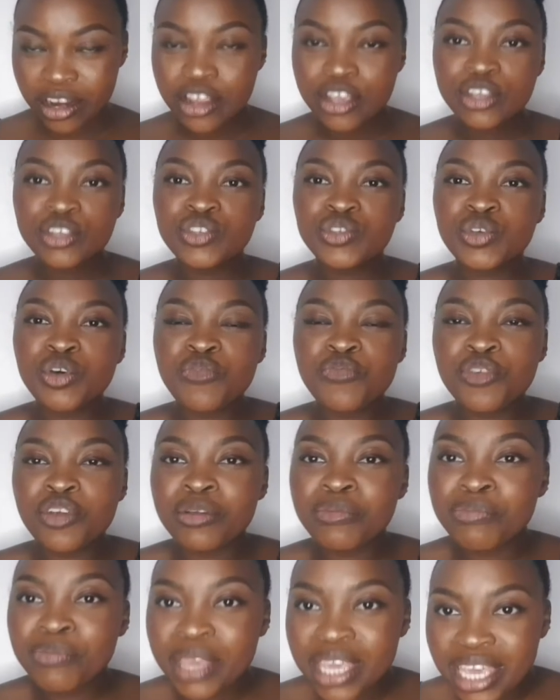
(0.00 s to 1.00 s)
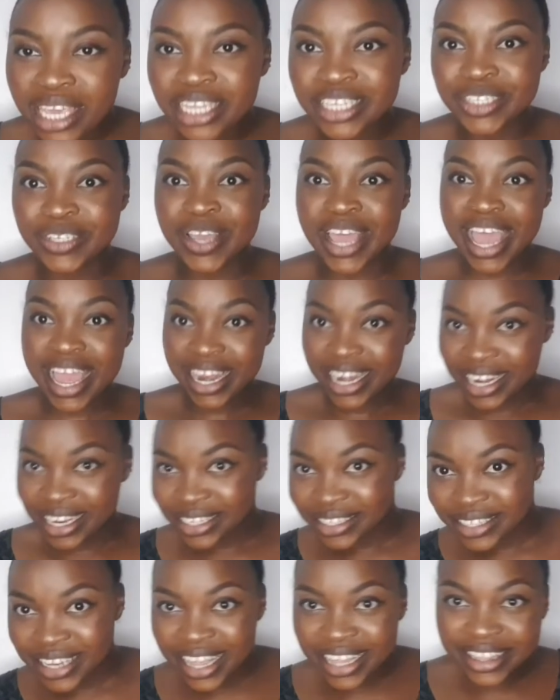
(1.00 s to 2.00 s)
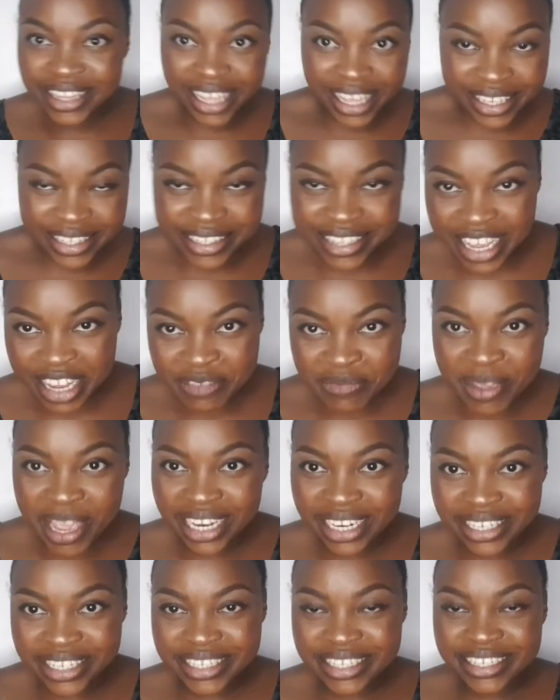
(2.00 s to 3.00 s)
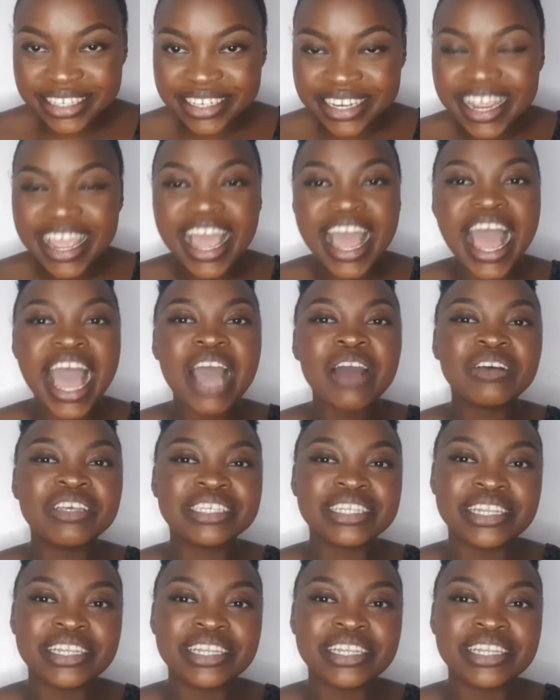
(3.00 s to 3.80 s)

So for me to understand the assignment, I was